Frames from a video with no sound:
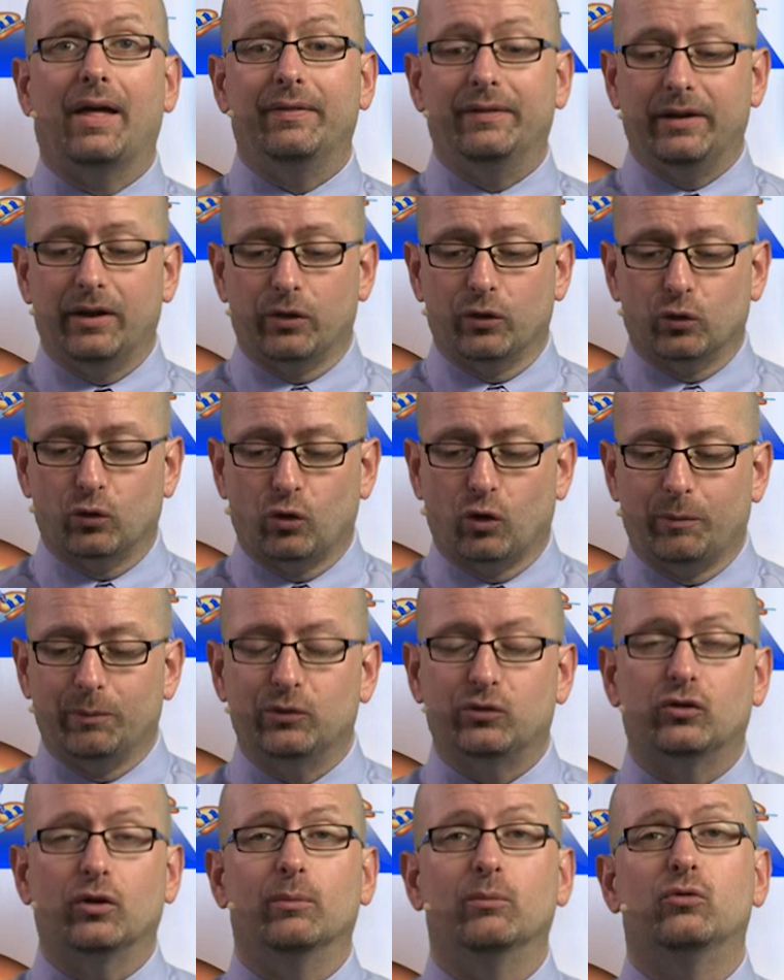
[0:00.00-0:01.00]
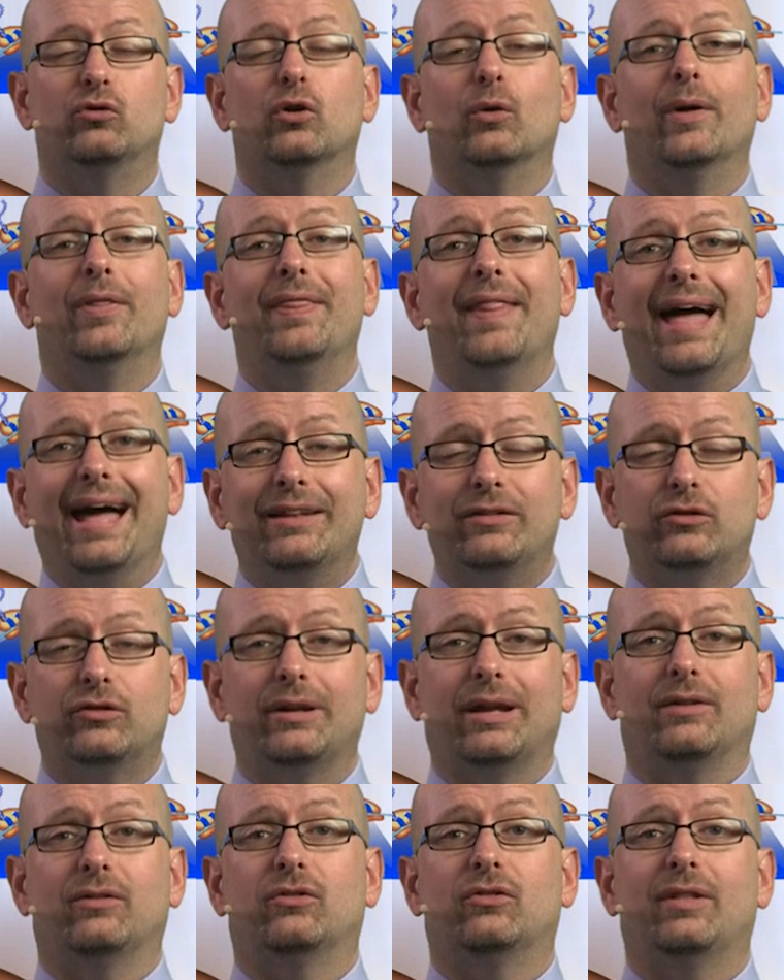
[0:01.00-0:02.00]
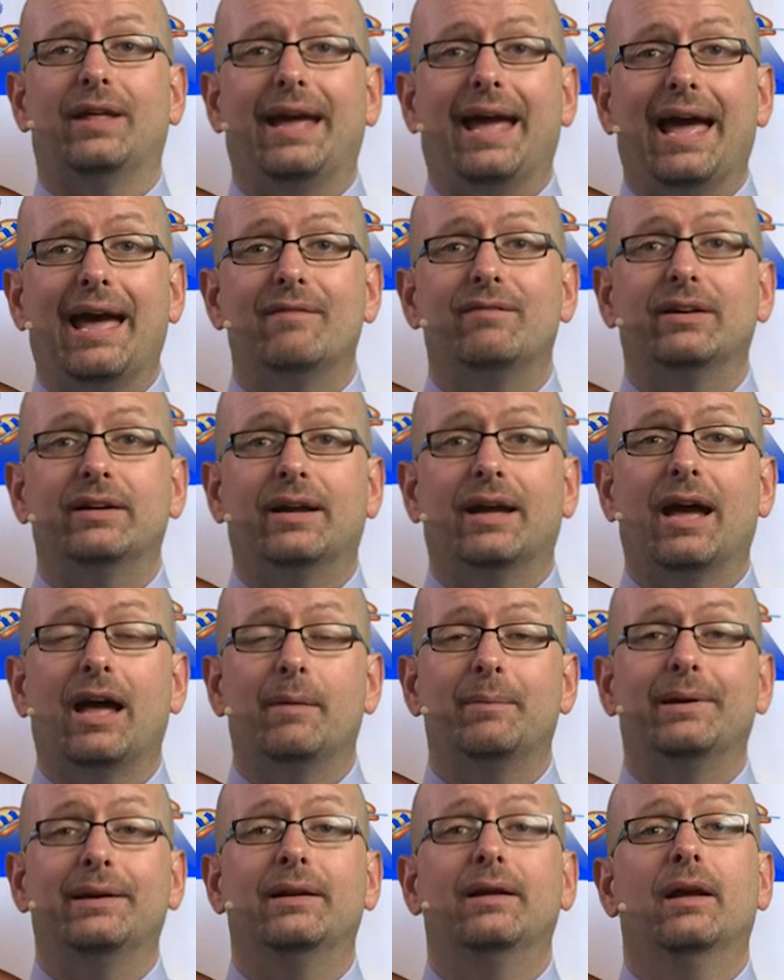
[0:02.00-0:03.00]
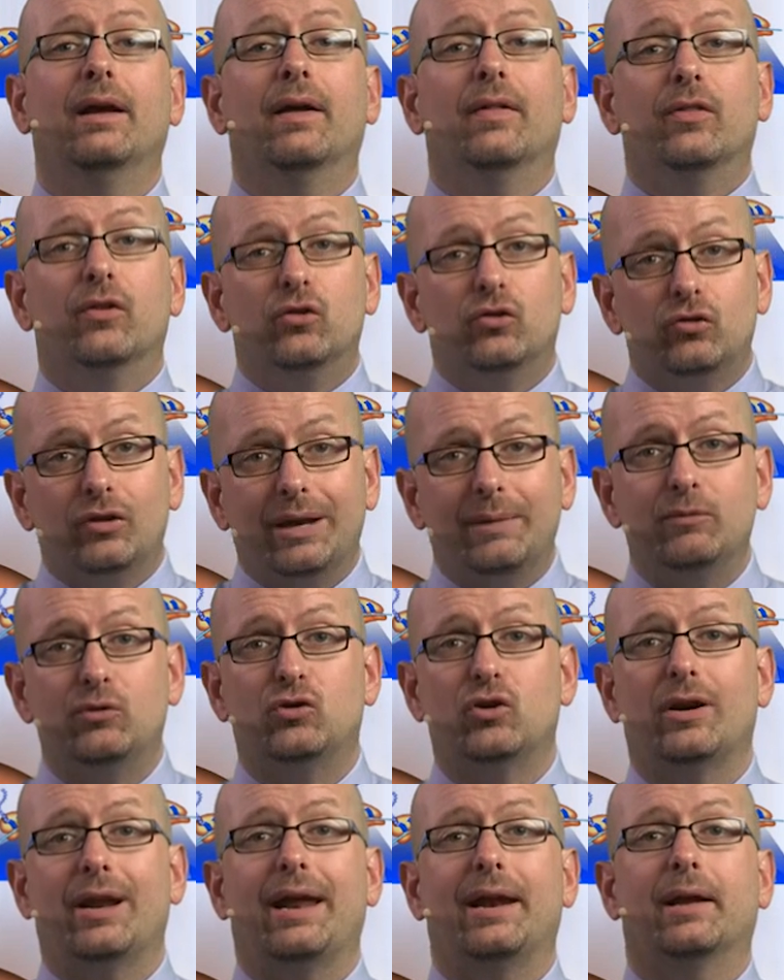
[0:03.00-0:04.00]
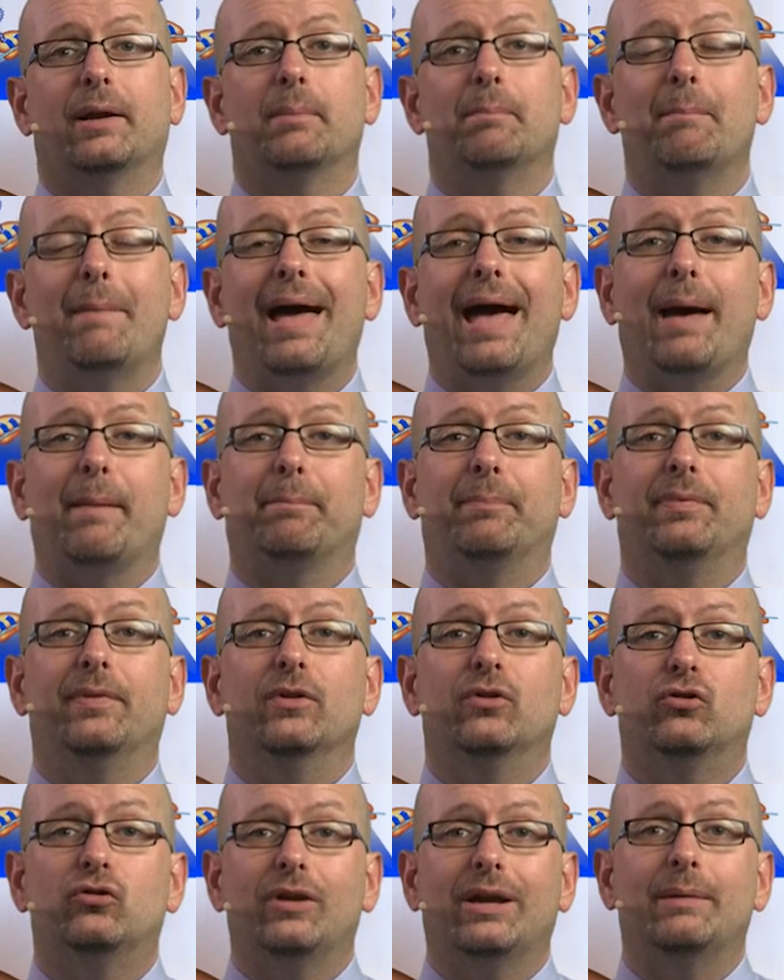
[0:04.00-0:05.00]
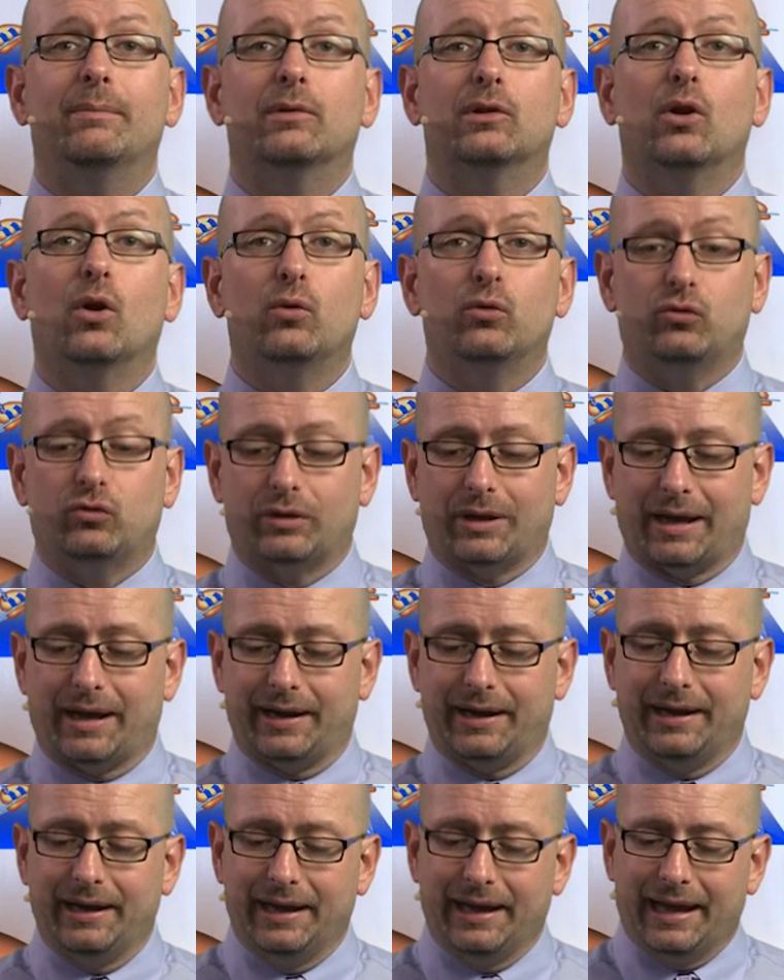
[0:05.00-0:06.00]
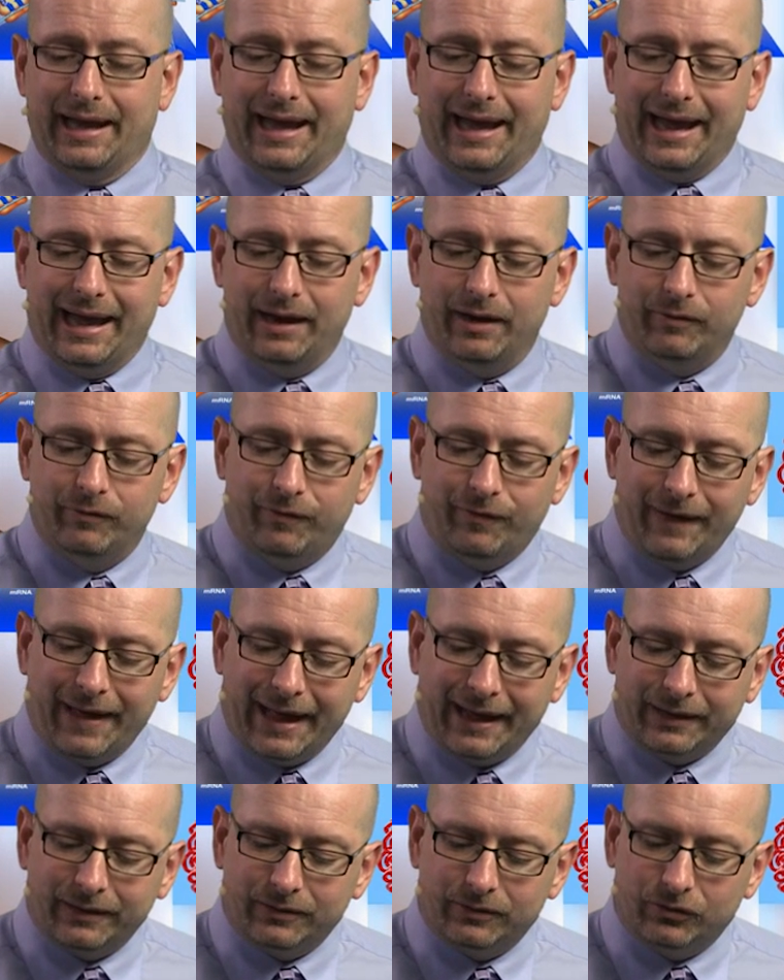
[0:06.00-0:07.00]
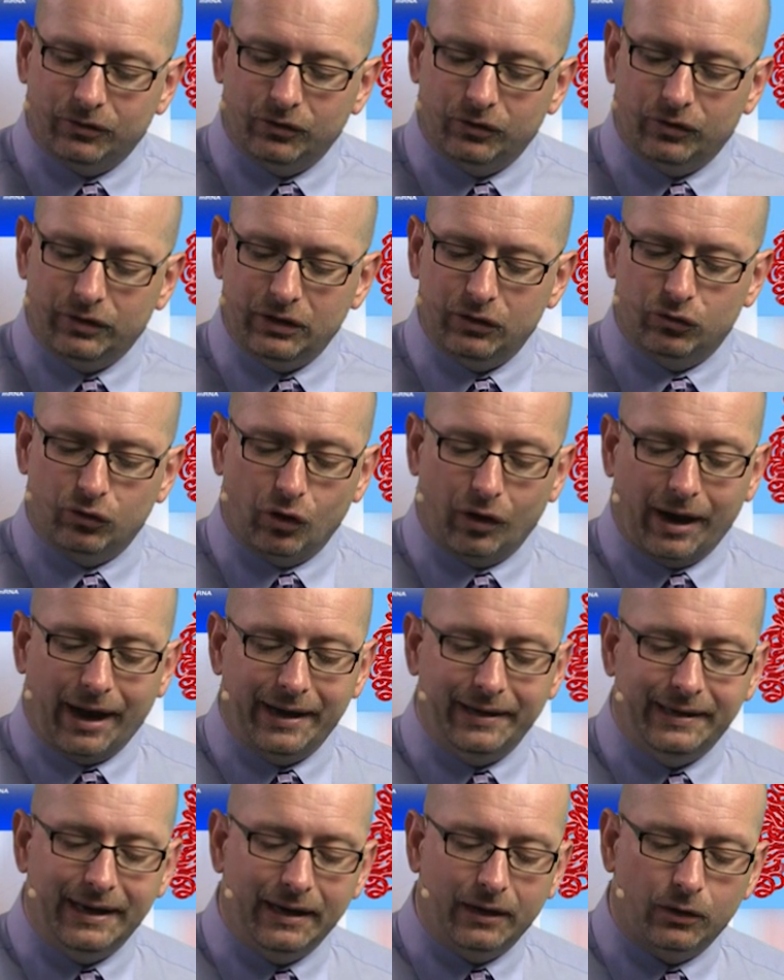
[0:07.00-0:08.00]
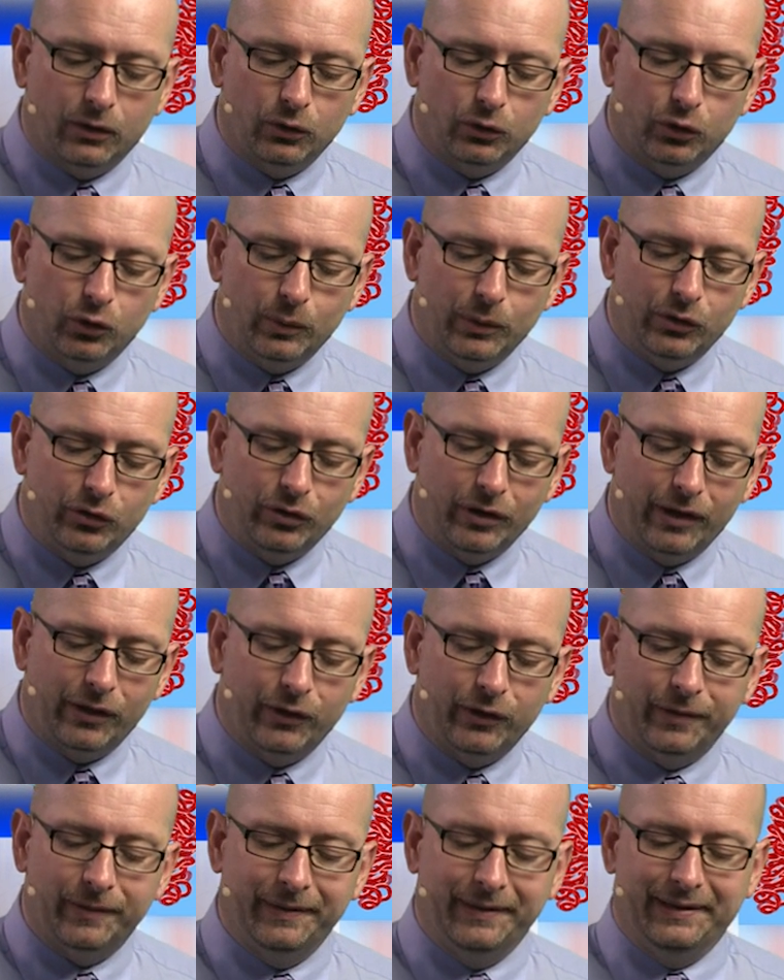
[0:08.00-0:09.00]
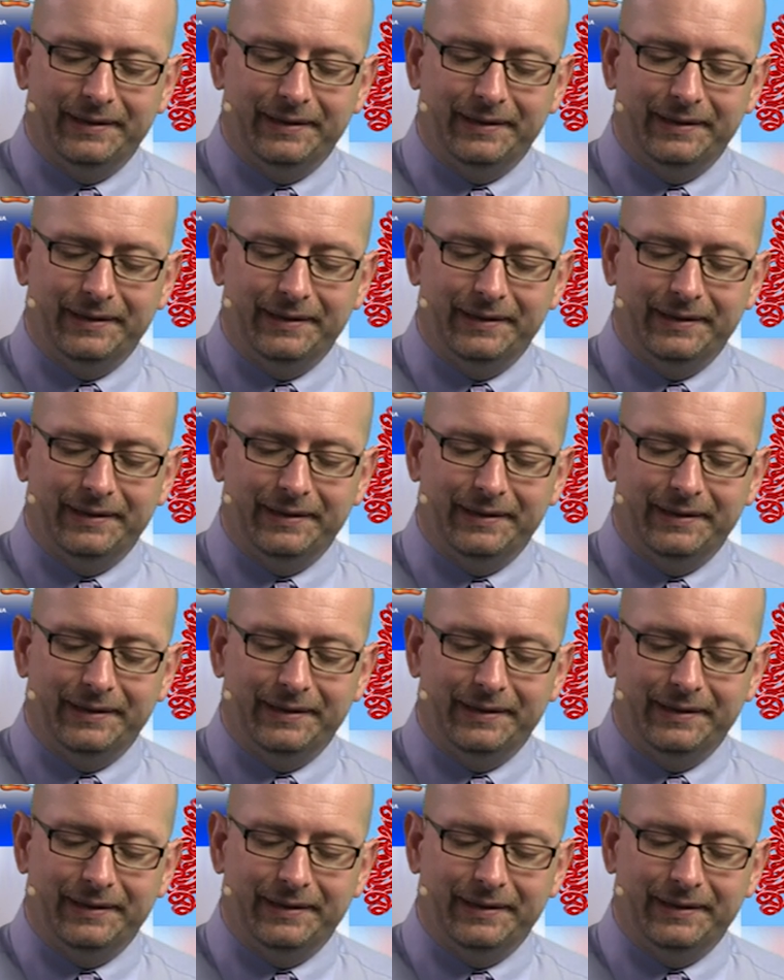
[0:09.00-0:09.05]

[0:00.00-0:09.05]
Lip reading: the other chromosome. So in that sense, they have in common the same genetic map, the same loci. And in fact, since these are identical to each other,